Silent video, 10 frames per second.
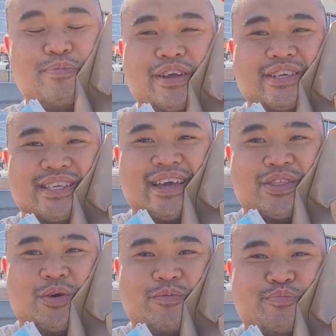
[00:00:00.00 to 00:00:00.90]
a pretty good day,
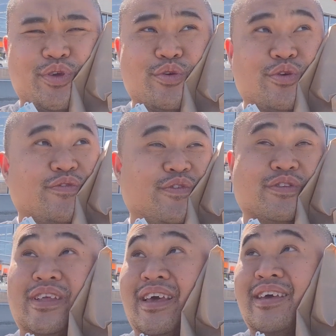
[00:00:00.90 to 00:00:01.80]
though. Beautiful
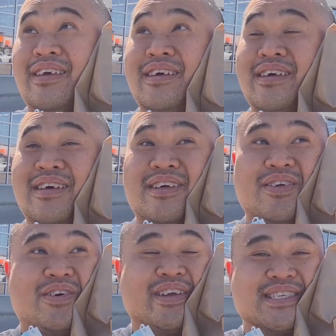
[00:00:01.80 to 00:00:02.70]
day.
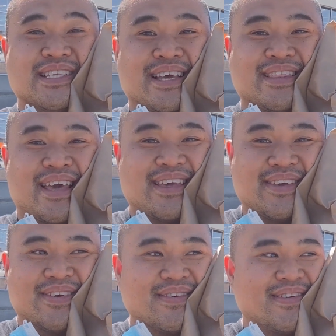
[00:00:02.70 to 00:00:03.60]
Glorious day. Thank
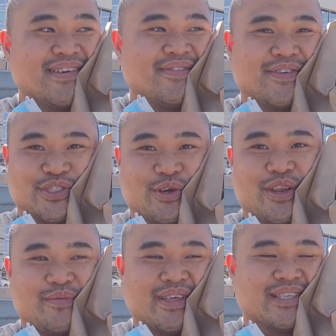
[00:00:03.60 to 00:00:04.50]
you for
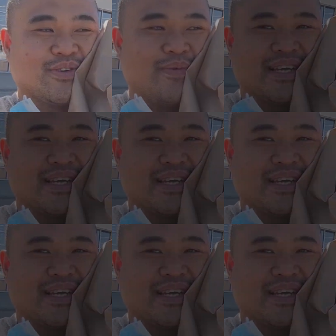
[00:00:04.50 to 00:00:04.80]
joining me. Let's go